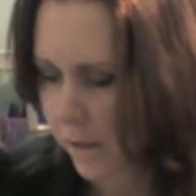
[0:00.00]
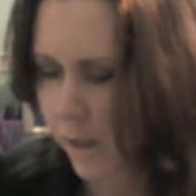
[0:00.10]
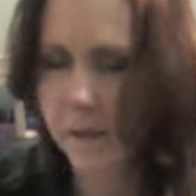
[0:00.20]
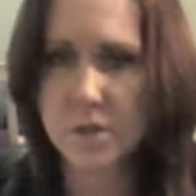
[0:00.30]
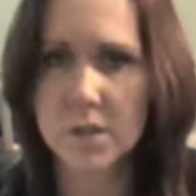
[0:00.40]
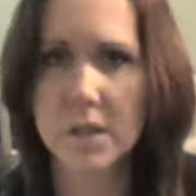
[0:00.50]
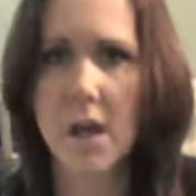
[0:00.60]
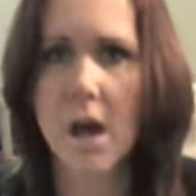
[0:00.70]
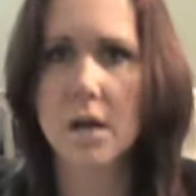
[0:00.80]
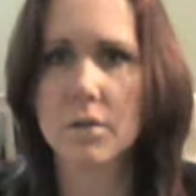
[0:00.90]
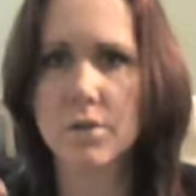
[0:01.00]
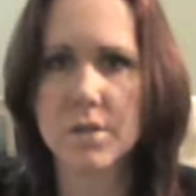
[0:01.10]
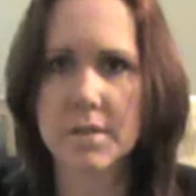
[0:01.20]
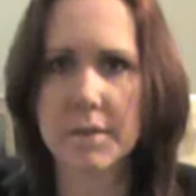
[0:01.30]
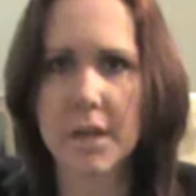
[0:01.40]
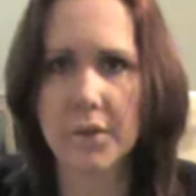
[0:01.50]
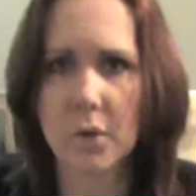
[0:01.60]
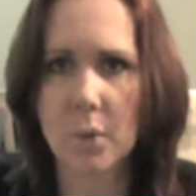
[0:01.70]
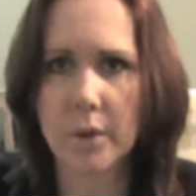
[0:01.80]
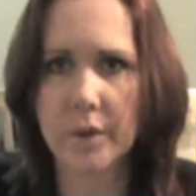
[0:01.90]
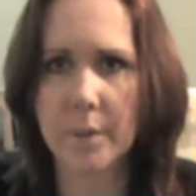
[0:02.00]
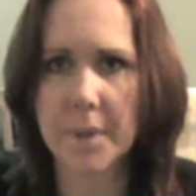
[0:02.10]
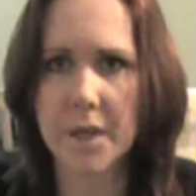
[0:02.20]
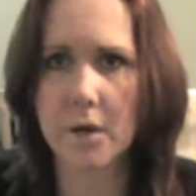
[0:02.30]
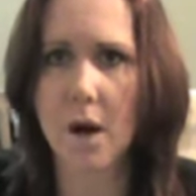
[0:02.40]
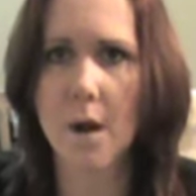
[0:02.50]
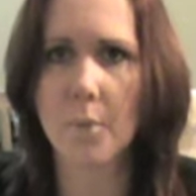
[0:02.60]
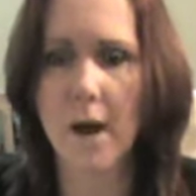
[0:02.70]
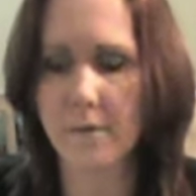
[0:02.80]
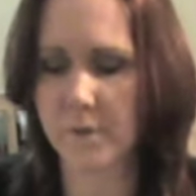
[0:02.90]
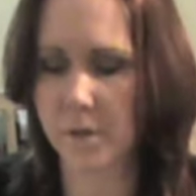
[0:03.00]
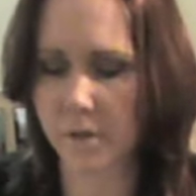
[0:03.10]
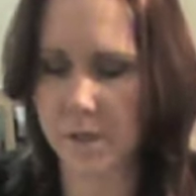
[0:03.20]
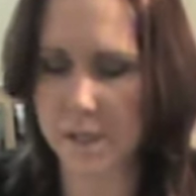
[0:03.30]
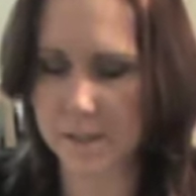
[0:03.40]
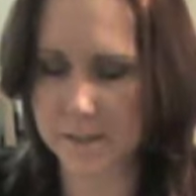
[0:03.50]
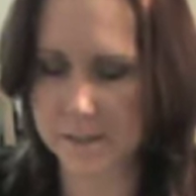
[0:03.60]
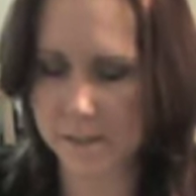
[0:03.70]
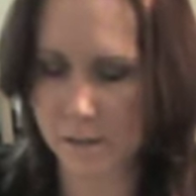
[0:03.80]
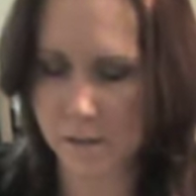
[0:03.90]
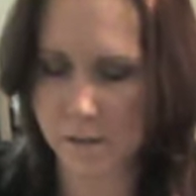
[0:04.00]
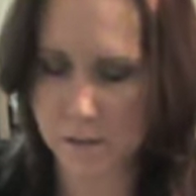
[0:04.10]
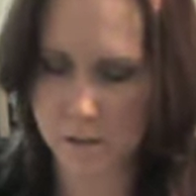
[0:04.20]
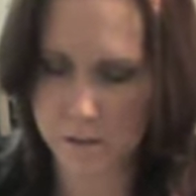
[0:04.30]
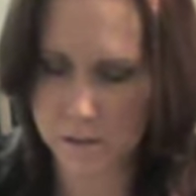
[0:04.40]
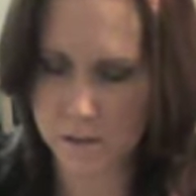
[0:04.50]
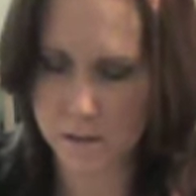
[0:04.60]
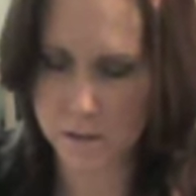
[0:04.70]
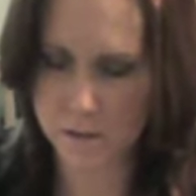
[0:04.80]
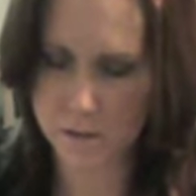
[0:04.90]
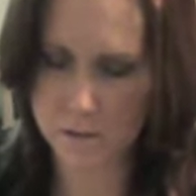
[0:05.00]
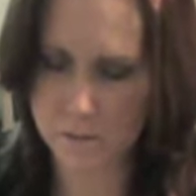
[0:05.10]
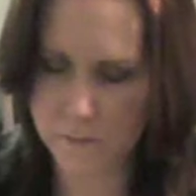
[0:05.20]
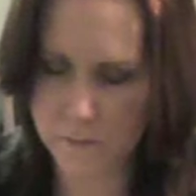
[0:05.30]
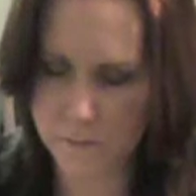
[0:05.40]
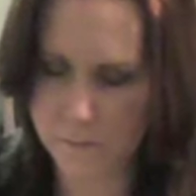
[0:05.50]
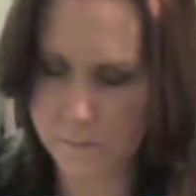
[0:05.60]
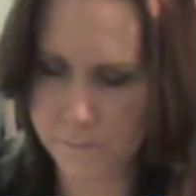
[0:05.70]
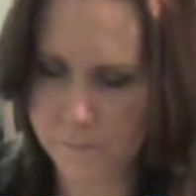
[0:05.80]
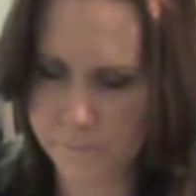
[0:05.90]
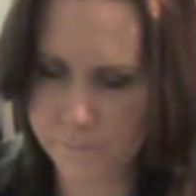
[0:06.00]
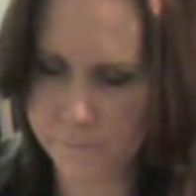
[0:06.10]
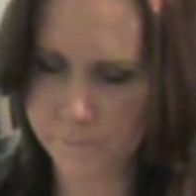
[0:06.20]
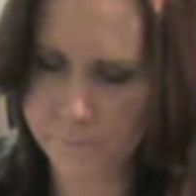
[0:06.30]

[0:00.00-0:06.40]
Actually, I'll just, in the corner up here, I will have the ingredients. Um,